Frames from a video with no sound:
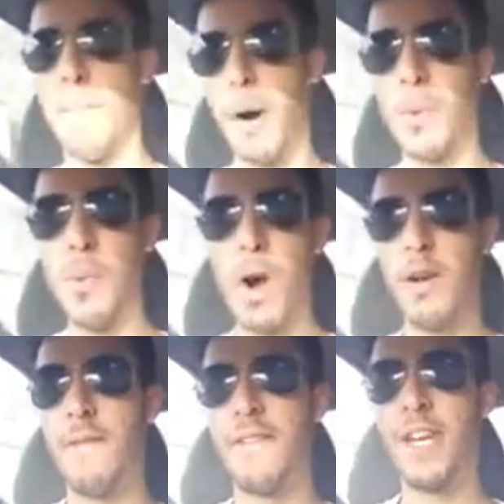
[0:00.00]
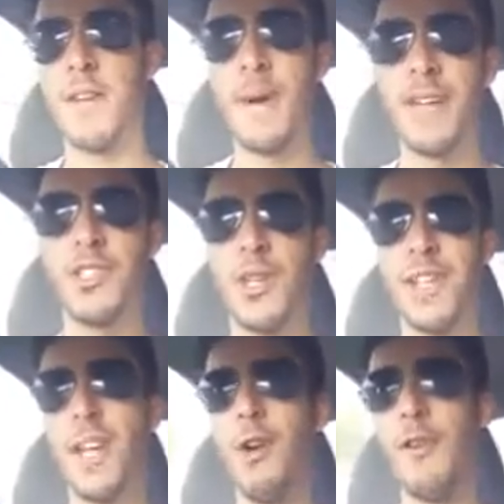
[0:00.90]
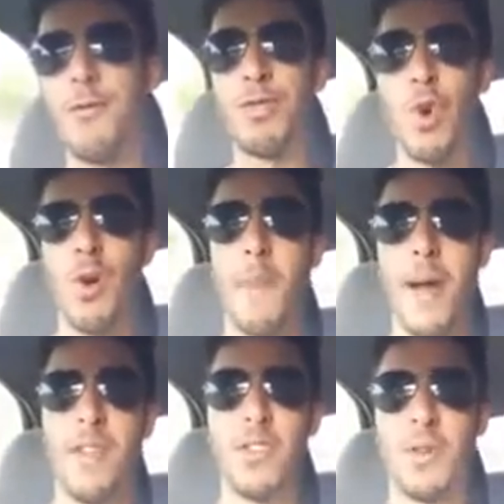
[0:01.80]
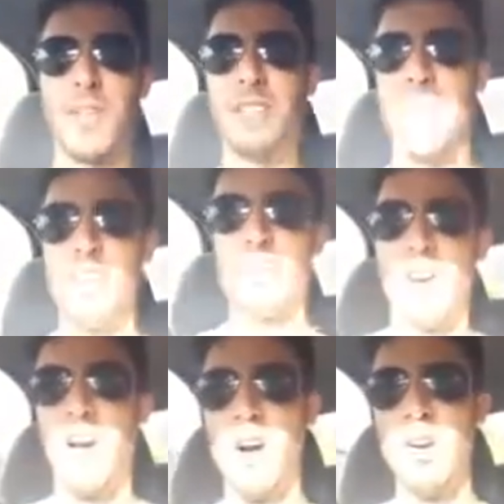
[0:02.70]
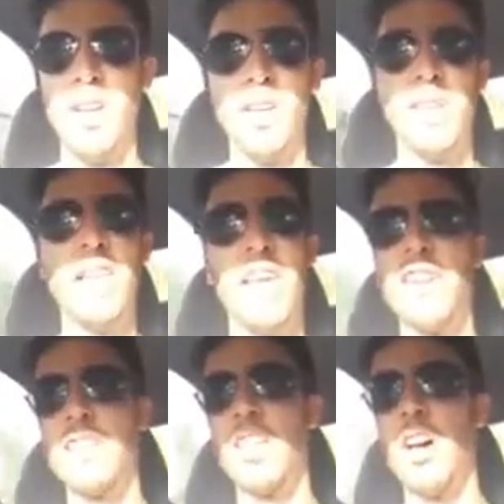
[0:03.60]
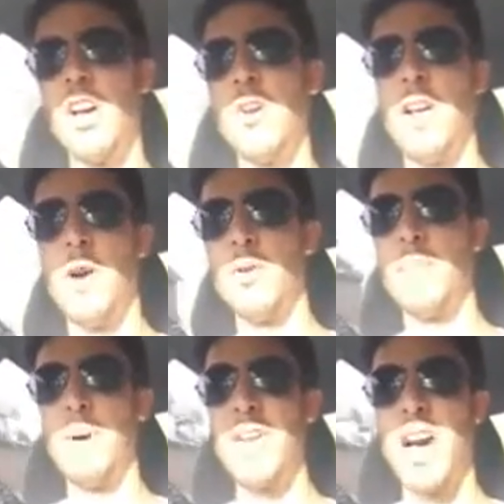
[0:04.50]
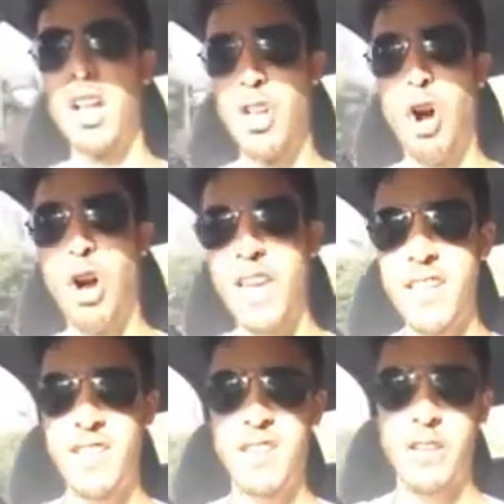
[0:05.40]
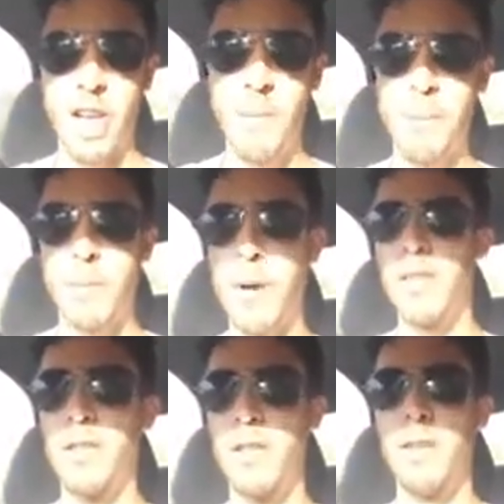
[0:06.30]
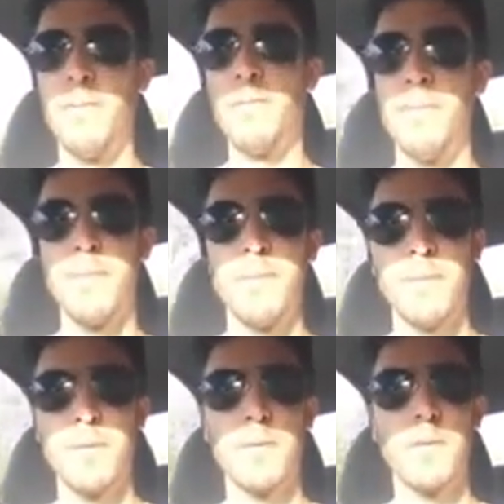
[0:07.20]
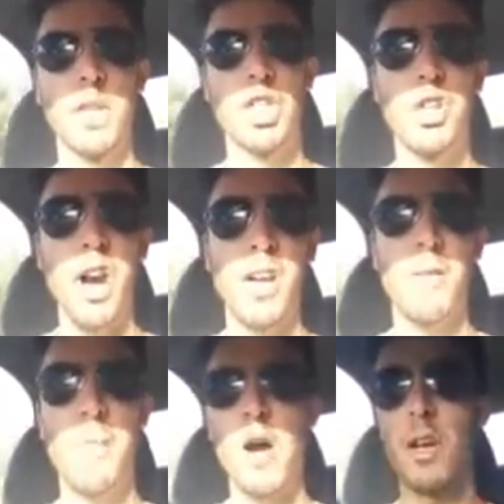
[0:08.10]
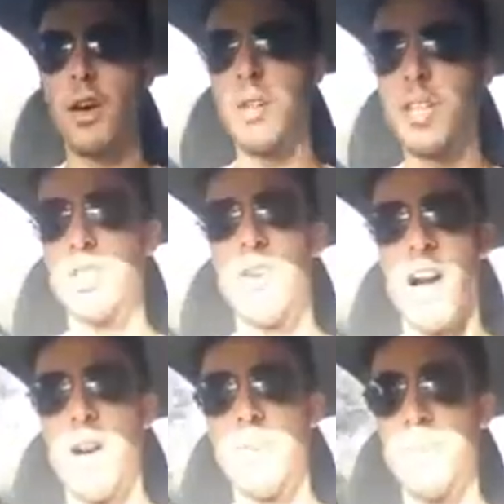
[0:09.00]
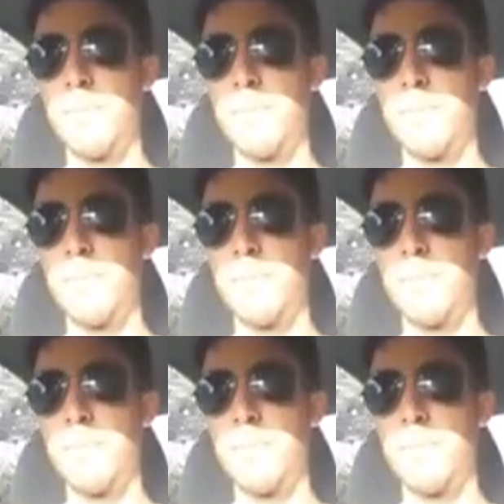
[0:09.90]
But we won't think about doing it or even talk about doing it to Israel, even though it would be a lot easier to implement a trade embargo on Israel.